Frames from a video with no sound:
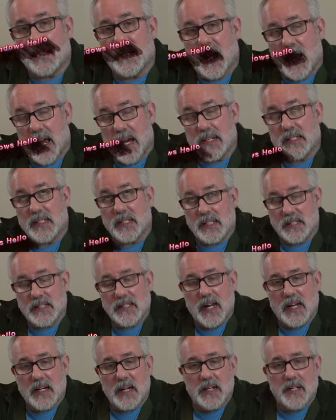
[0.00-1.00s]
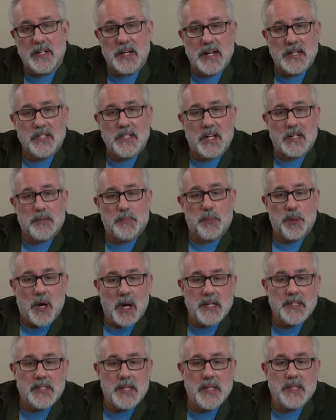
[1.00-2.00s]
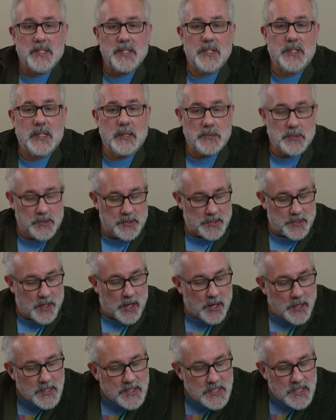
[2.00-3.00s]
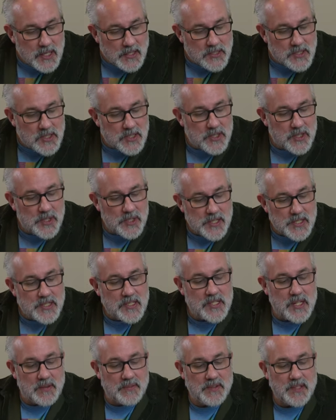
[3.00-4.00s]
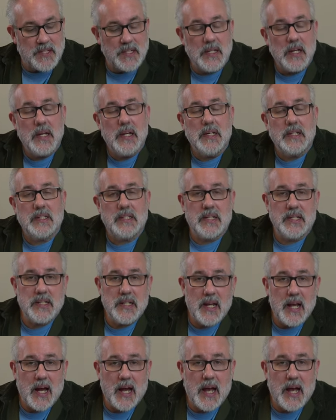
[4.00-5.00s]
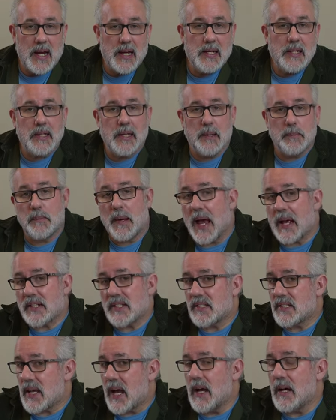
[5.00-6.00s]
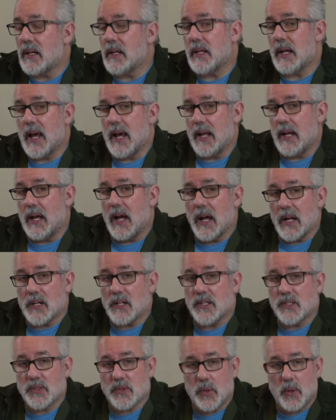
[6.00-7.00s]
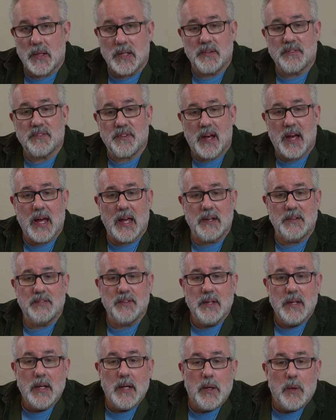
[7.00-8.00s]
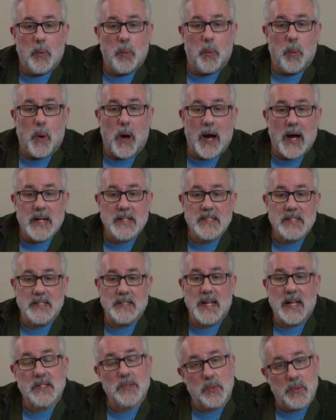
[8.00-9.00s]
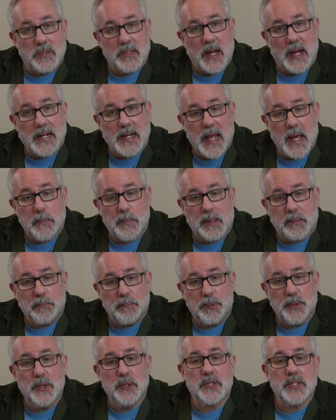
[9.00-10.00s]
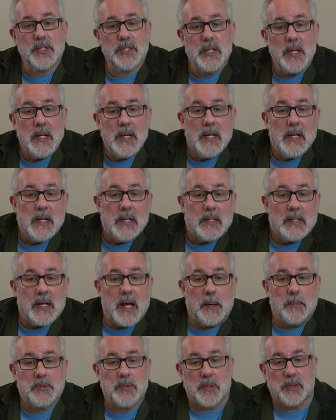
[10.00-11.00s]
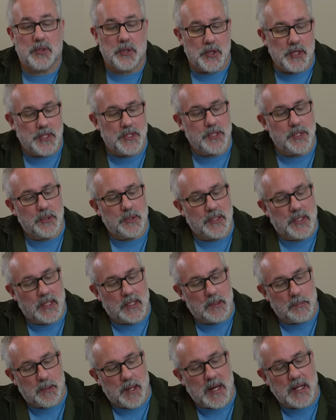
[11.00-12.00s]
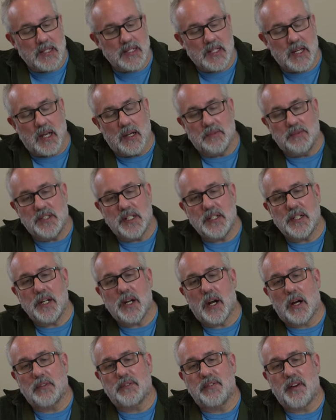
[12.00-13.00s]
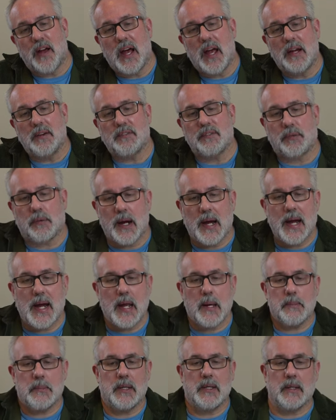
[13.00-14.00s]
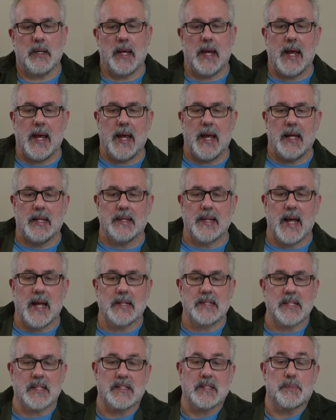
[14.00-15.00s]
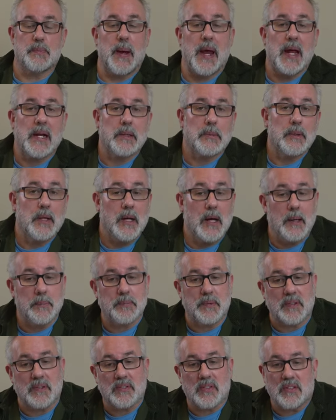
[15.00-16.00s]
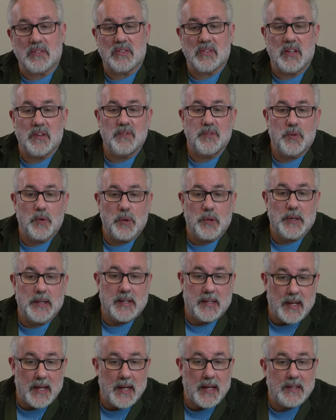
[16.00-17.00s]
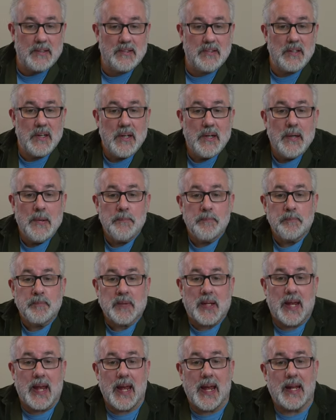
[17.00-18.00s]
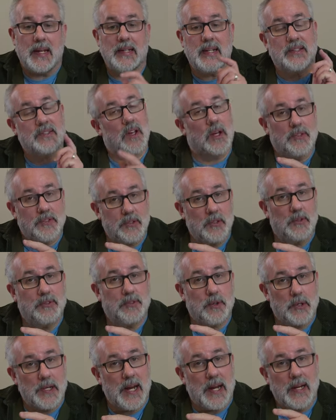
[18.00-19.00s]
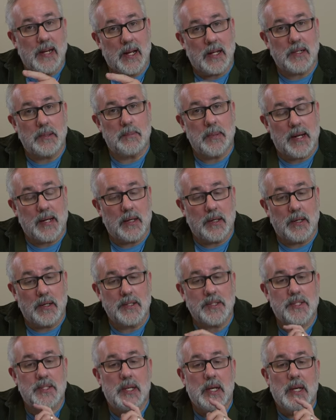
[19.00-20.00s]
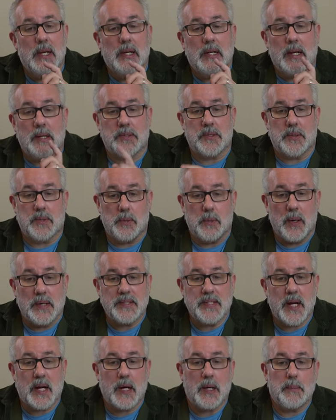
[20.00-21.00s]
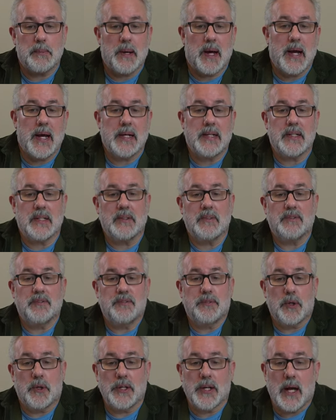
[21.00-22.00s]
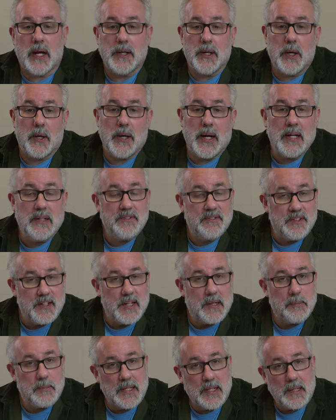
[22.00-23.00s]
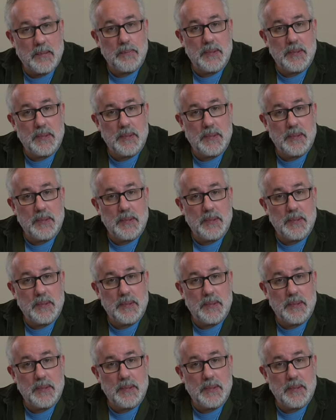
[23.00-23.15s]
9 6900HS processor. Comes with an RTX 3070 Ti. It maxes out at 125 watts, and that's with dynamic boost. Comes with 32 gigabytes of DDR5 RAM, and that's expandable up to 64 gigs. And it's also 4800 megahertz. Comes with a 1 terabyte 4.0 NVMe